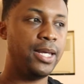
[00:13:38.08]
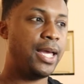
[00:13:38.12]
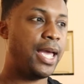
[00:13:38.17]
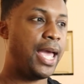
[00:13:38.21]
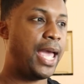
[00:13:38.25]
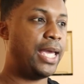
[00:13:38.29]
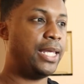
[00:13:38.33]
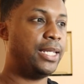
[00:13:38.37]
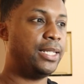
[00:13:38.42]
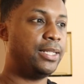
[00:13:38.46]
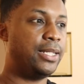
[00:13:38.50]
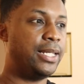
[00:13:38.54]

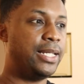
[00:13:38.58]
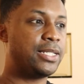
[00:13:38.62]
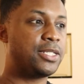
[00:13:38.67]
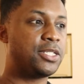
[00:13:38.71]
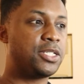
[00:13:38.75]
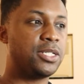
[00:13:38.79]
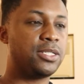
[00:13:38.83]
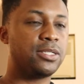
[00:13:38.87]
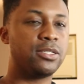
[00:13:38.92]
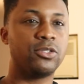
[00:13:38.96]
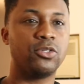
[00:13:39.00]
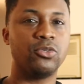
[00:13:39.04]
and it's
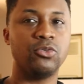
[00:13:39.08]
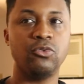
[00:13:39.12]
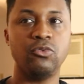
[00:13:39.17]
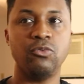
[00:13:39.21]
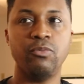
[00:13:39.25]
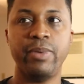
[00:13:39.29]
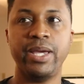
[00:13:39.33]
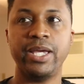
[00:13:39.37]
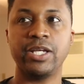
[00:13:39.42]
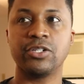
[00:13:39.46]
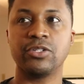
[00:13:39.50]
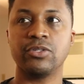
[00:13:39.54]
just to
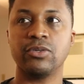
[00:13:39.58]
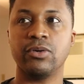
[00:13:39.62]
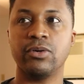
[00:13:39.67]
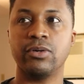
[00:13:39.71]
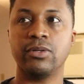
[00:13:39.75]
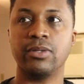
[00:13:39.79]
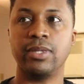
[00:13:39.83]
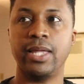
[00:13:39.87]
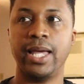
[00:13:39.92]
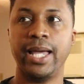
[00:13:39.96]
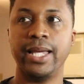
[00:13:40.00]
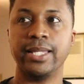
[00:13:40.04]
make sure
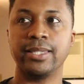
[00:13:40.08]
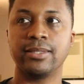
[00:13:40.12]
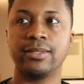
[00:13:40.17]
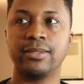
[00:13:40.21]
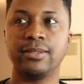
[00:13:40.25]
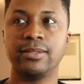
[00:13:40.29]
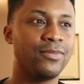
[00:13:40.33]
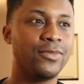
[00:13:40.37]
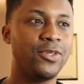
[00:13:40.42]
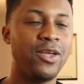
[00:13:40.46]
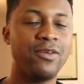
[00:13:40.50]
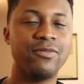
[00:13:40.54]
that
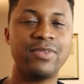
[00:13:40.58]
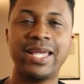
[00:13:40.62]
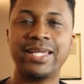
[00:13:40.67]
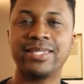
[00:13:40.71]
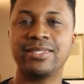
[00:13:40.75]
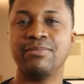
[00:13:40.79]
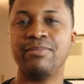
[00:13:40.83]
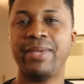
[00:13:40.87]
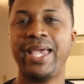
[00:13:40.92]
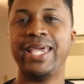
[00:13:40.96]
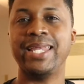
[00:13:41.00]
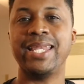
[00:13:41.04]
you have like
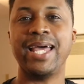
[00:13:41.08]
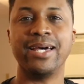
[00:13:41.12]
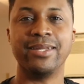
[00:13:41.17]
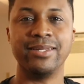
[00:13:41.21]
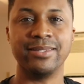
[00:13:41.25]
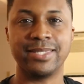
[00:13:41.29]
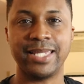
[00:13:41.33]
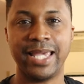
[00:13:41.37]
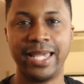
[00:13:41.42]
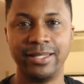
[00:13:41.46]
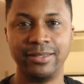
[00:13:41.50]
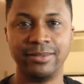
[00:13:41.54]
some 8 out
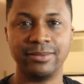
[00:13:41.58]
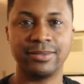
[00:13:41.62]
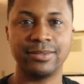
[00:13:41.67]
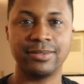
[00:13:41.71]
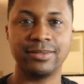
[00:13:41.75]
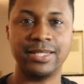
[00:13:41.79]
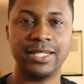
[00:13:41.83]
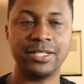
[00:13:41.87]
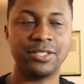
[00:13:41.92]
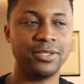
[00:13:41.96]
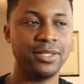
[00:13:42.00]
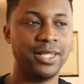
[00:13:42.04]
of
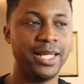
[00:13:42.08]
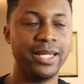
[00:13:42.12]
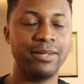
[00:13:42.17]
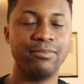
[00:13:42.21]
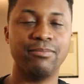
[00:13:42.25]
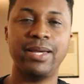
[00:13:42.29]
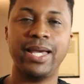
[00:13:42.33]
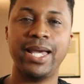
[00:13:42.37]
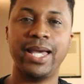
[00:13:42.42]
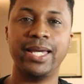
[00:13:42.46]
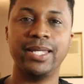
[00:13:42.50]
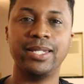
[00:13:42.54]
10s that you're like,
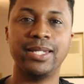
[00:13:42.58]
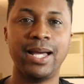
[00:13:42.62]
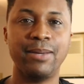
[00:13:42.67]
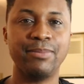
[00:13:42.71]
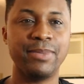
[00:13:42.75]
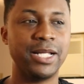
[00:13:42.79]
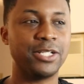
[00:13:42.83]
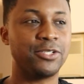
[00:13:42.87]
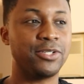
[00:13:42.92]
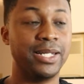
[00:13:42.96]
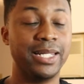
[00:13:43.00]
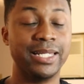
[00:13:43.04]
man, I'm
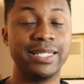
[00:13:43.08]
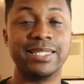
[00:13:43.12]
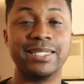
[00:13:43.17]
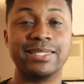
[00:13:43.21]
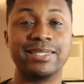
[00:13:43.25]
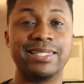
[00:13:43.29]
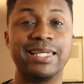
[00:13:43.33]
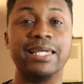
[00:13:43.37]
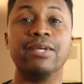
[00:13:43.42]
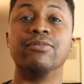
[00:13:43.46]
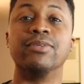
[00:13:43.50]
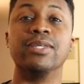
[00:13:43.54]
not trying to
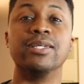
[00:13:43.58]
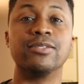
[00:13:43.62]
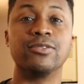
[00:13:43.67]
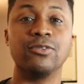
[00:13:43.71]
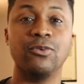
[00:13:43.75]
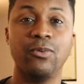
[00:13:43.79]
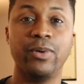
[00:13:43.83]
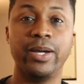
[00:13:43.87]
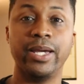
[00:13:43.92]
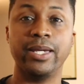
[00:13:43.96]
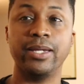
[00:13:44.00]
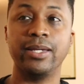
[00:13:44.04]
just give this
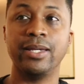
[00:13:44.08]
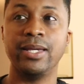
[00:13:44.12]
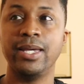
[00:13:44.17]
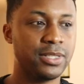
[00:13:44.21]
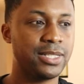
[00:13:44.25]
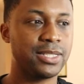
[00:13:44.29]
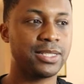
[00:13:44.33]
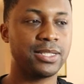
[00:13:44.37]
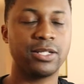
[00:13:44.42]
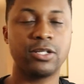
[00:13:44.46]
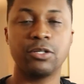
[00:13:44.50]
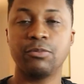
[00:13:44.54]
away.
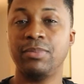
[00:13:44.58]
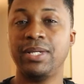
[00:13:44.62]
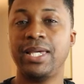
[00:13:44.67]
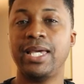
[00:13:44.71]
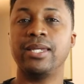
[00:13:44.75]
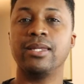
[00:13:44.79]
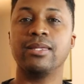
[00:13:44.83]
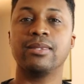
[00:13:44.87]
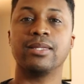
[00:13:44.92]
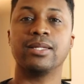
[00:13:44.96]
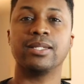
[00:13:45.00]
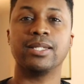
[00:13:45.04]
It could be
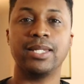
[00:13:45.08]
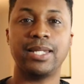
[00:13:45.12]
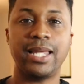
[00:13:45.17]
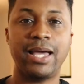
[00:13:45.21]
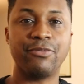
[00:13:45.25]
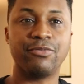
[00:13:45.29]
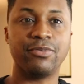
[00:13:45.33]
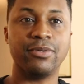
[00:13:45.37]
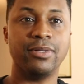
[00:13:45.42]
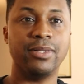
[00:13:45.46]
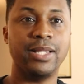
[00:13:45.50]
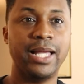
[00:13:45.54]
anything that I
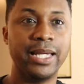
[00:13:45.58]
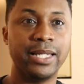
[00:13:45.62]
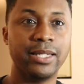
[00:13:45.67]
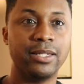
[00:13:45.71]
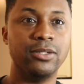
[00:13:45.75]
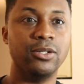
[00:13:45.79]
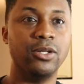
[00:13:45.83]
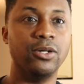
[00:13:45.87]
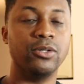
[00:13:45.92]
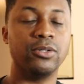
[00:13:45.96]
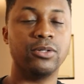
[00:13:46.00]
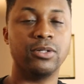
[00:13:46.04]
feel like,
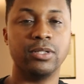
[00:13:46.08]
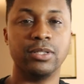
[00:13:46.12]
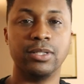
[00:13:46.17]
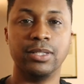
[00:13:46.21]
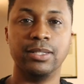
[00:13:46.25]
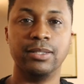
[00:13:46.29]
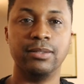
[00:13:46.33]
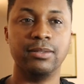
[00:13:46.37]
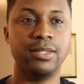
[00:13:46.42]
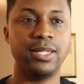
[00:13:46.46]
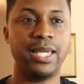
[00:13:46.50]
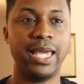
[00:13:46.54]
you know, could
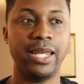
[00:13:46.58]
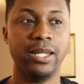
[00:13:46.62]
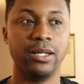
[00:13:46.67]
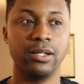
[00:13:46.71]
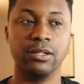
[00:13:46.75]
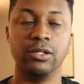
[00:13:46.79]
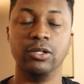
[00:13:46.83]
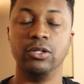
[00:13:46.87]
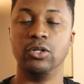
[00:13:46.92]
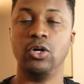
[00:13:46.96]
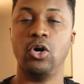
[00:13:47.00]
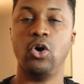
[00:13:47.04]
get a
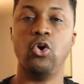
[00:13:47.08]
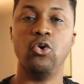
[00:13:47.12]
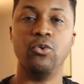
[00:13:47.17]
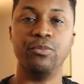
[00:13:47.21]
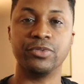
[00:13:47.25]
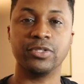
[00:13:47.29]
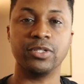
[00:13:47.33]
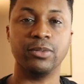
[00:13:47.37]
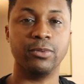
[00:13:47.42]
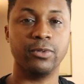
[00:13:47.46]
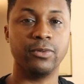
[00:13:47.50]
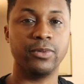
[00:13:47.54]
good home
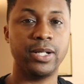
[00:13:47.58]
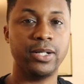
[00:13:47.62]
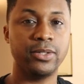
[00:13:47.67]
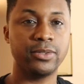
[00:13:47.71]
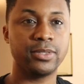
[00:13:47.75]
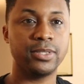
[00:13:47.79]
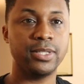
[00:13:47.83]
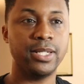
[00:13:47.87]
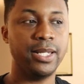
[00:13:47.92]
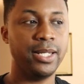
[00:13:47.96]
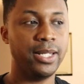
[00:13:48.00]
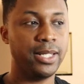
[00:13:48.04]
somewhere
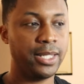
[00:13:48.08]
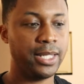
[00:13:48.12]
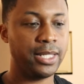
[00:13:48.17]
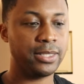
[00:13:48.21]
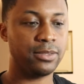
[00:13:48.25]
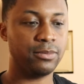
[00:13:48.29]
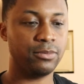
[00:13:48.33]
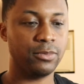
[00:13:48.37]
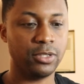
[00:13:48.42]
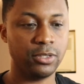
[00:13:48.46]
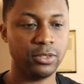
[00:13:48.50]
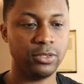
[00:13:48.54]
else, get
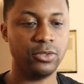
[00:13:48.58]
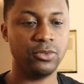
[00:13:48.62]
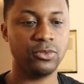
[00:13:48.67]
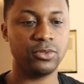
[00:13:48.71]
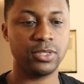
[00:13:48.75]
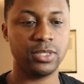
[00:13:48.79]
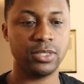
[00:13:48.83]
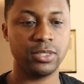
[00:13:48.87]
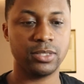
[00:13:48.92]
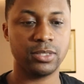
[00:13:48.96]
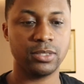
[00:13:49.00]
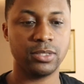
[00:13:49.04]
some good
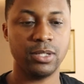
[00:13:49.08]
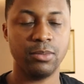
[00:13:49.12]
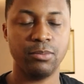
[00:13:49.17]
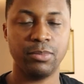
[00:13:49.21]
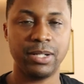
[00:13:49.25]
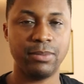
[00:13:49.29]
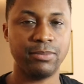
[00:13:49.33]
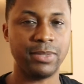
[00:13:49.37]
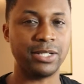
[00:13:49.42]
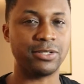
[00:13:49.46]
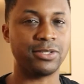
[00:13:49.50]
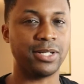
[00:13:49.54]
usage,
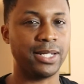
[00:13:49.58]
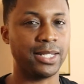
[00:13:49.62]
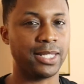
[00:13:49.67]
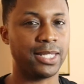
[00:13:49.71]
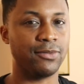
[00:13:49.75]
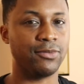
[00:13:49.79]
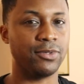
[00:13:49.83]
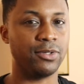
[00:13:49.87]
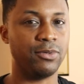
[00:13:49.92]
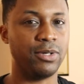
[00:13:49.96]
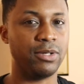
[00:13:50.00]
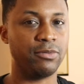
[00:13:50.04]
but I'm not trying to
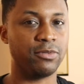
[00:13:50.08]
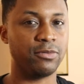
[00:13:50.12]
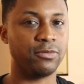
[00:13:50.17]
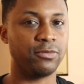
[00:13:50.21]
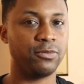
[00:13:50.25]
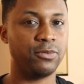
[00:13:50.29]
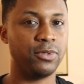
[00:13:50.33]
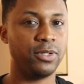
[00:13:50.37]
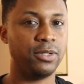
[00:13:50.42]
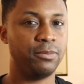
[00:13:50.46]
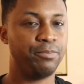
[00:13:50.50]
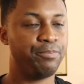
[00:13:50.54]
give it away for
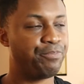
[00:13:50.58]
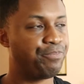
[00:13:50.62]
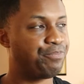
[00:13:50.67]
free.